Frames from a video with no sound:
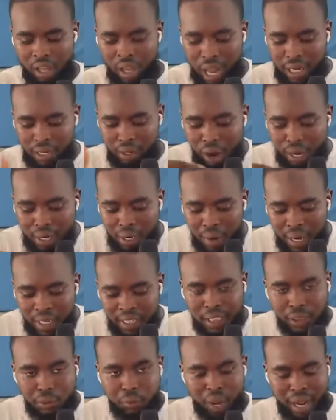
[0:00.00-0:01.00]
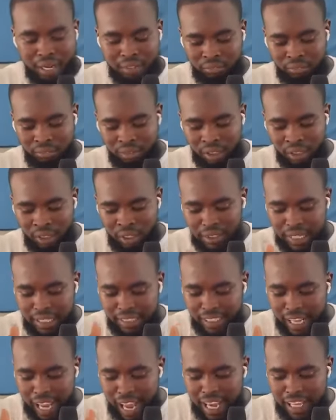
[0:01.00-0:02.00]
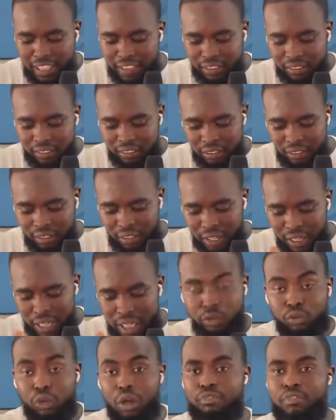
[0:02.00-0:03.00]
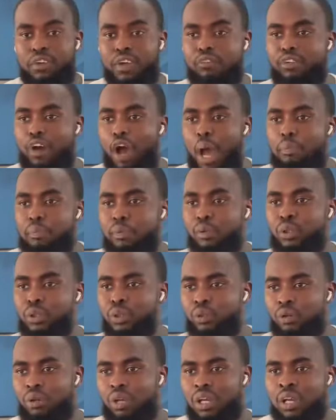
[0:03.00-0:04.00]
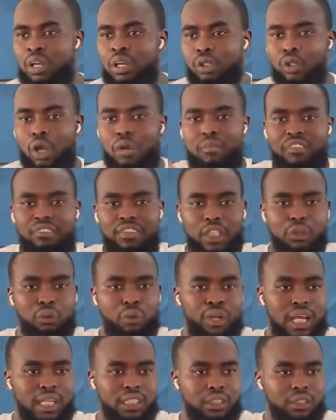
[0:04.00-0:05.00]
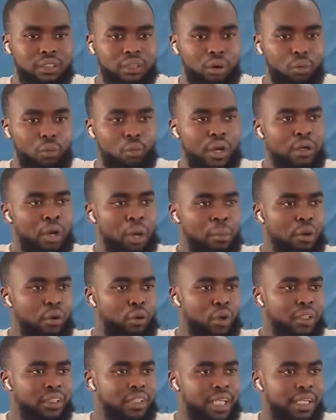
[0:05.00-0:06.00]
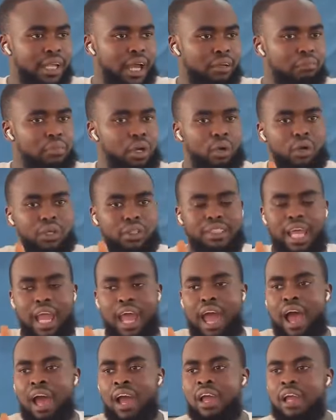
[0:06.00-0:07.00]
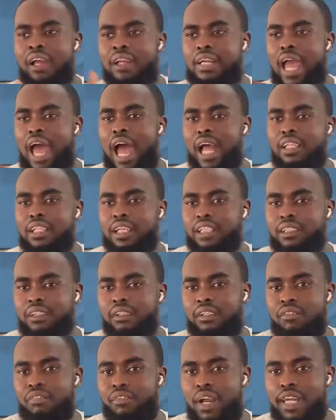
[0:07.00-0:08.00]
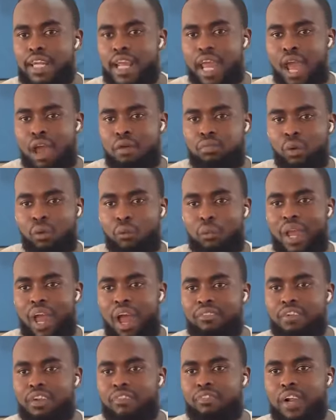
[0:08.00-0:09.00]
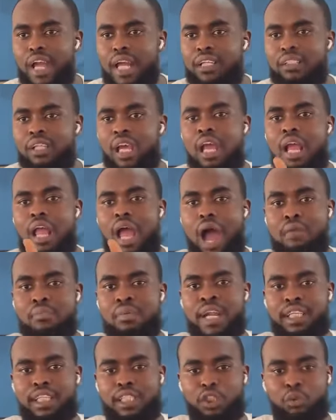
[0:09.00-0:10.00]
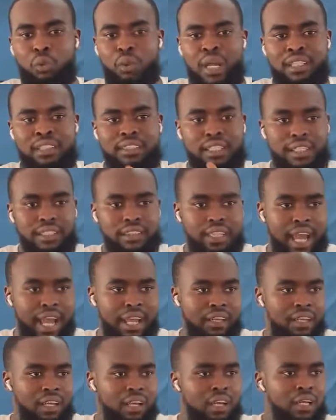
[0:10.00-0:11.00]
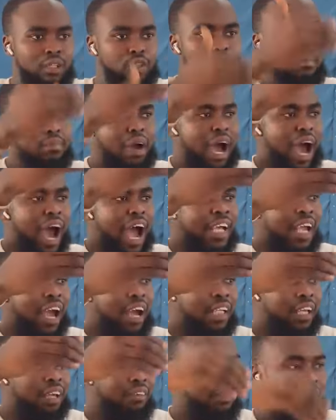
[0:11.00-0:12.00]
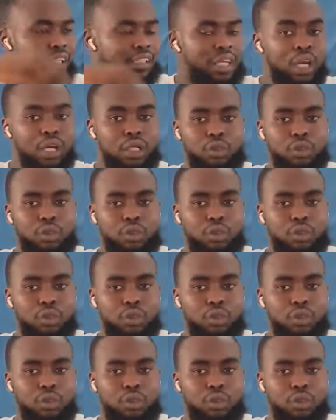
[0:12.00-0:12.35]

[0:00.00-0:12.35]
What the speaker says: And the other one is what? The size is not fit for approach. Some of the students will not be considered because they are differently able. We have different ability students inside. Some are high achievers.